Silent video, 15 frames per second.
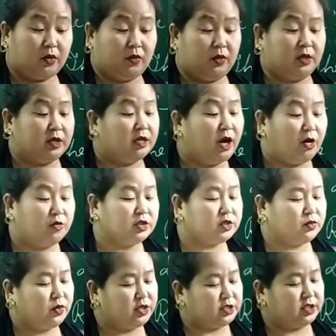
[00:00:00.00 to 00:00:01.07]
with
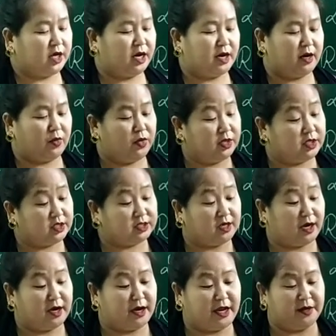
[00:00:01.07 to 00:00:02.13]
nouns which are
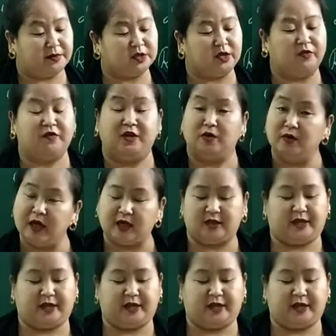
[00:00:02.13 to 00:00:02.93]
names of unique